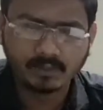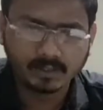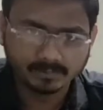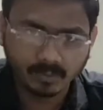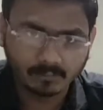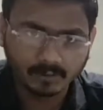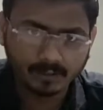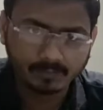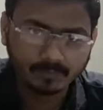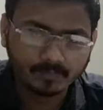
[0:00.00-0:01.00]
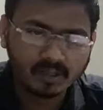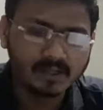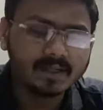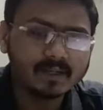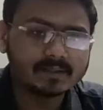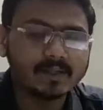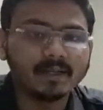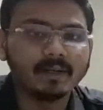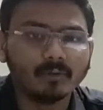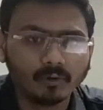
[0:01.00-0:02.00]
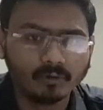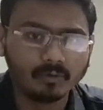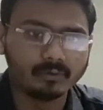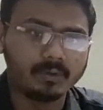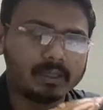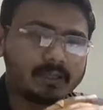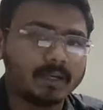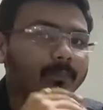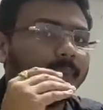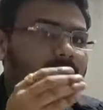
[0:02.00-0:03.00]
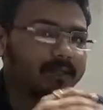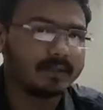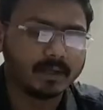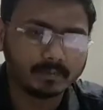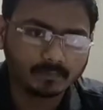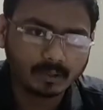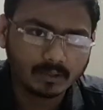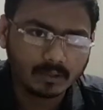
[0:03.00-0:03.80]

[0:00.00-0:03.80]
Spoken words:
Yes, my friend. Industry revolute step by step.